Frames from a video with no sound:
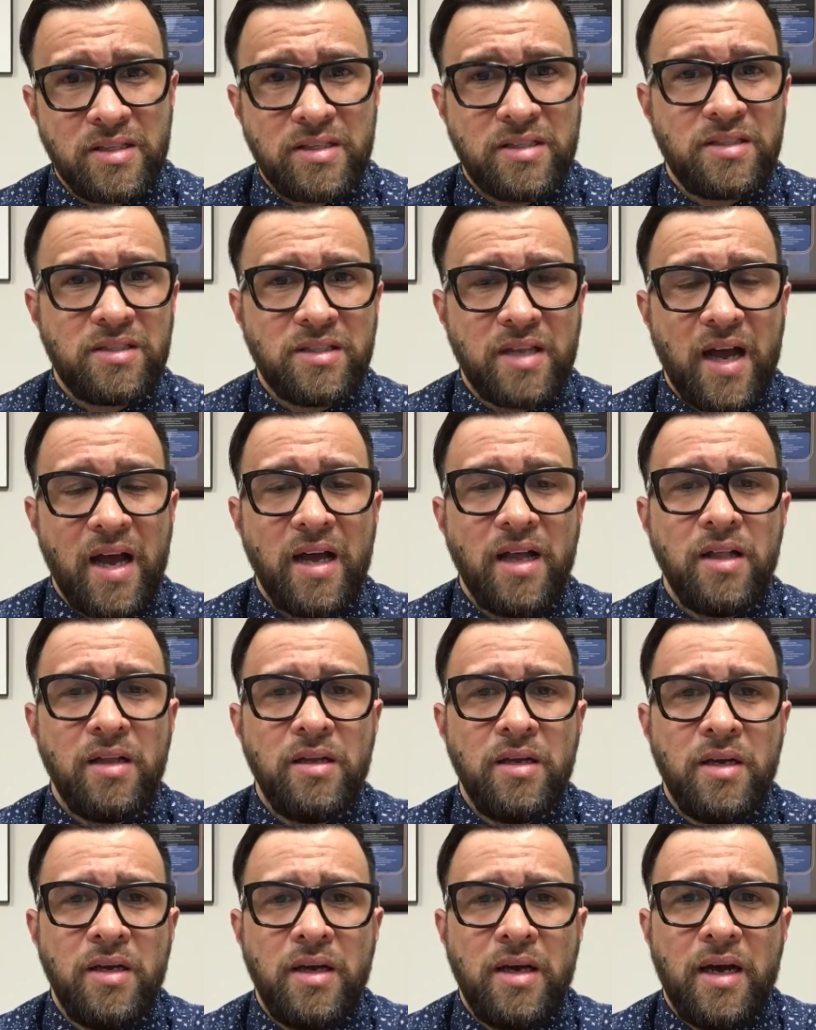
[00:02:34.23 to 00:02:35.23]

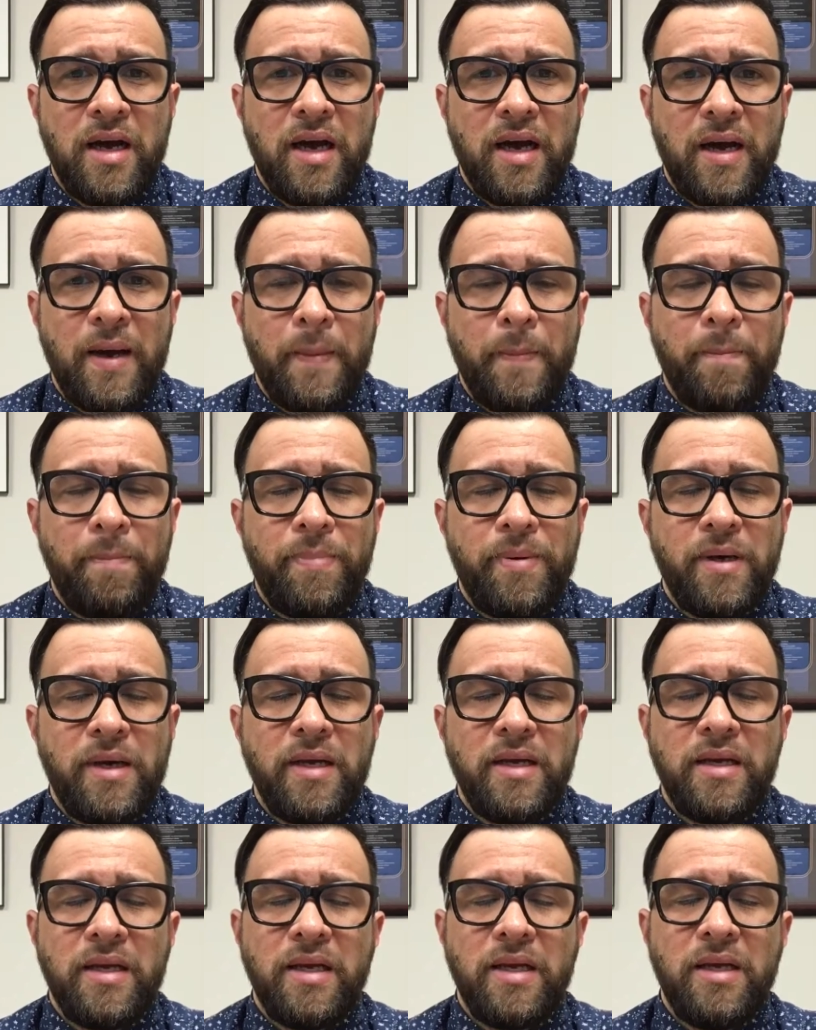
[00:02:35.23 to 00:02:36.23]
style,
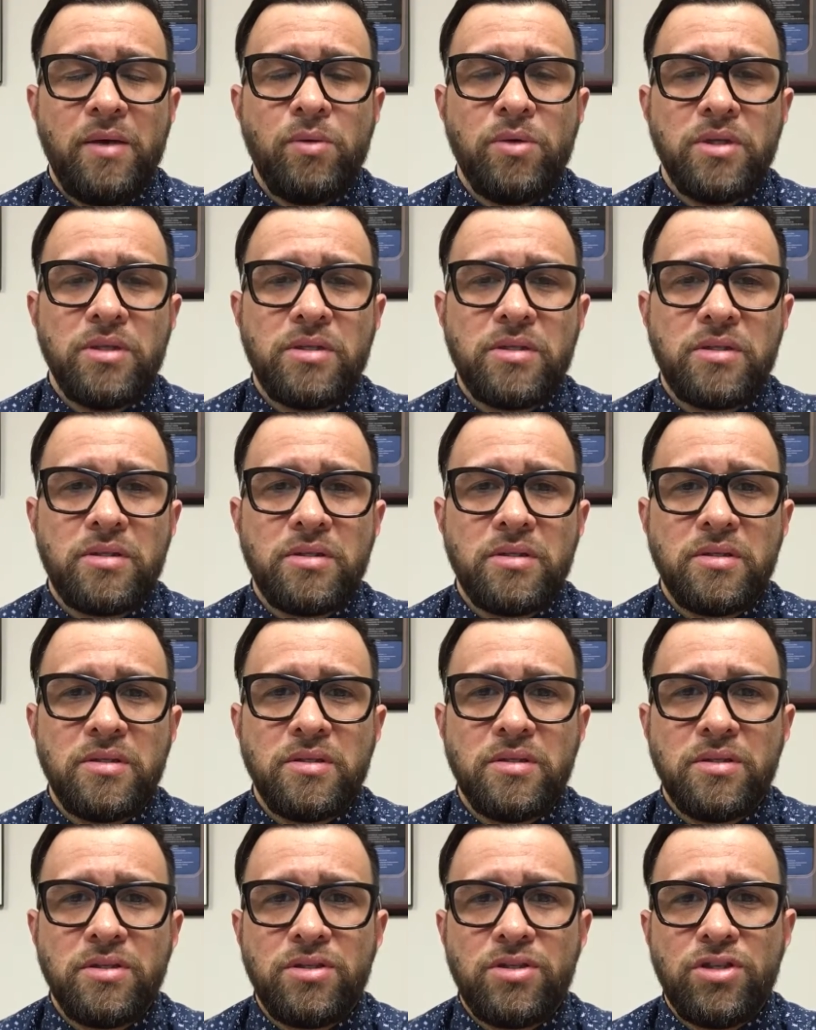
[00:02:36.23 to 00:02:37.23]
but it was
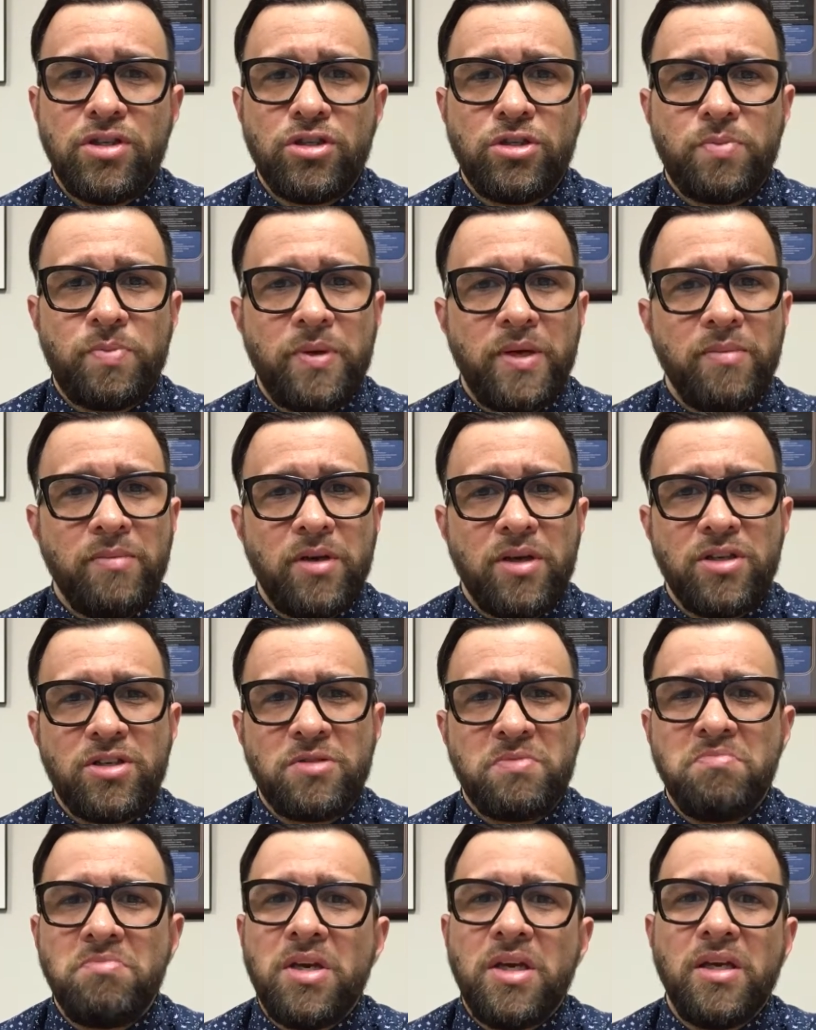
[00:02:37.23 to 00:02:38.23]
just pretty
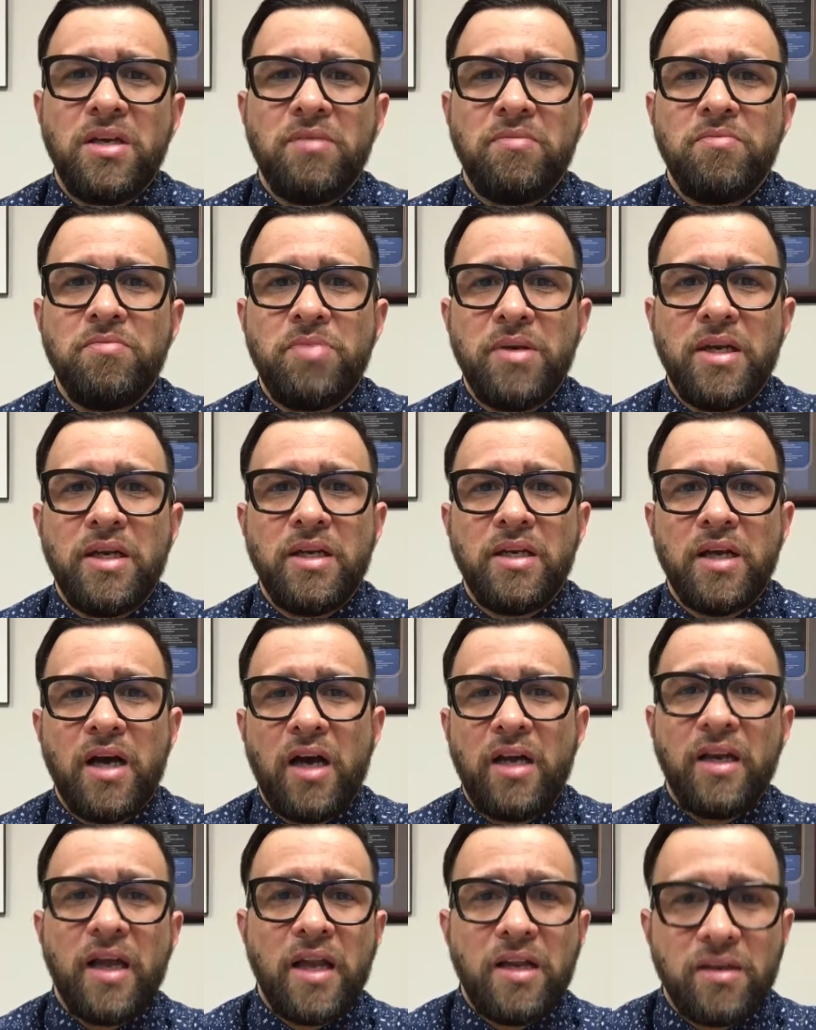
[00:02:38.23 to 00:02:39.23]
much me being
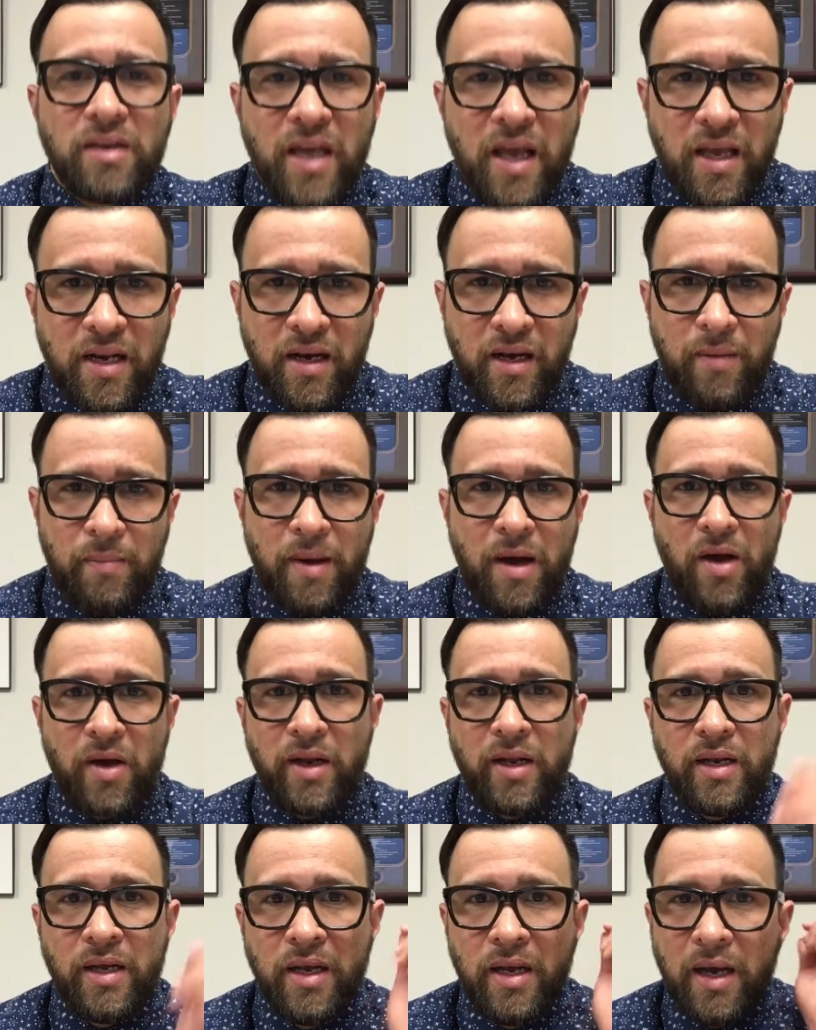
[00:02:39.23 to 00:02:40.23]
uneducated about
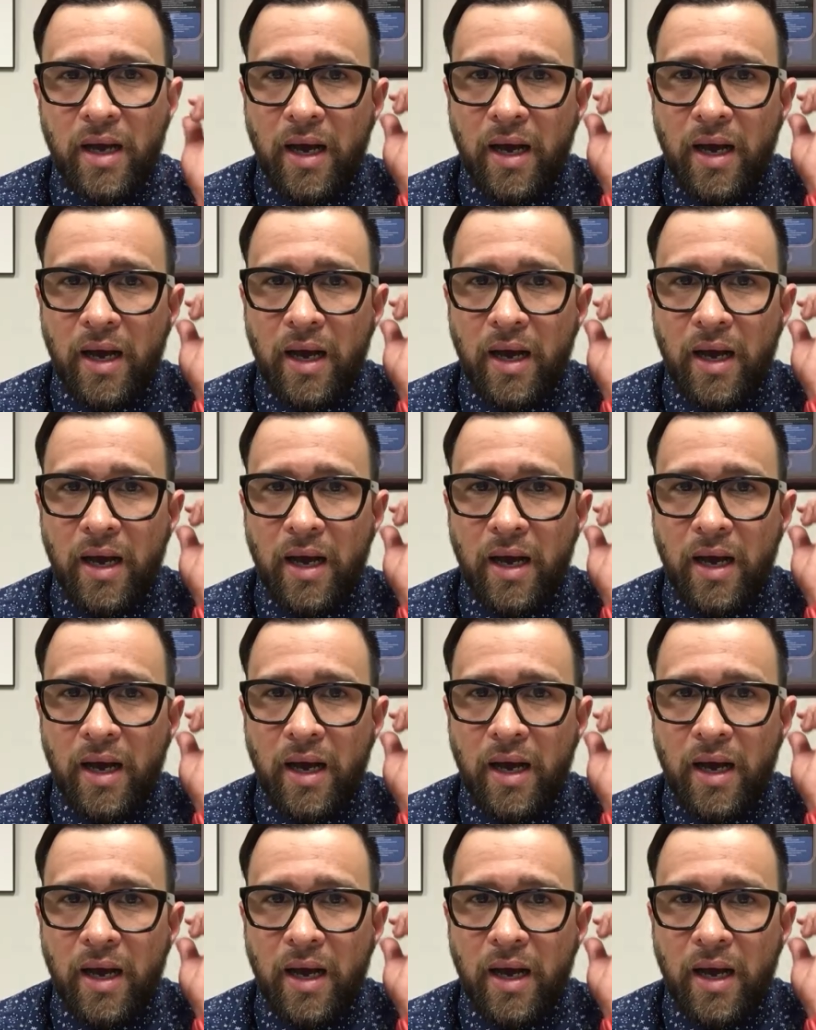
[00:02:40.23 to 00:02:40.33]
it.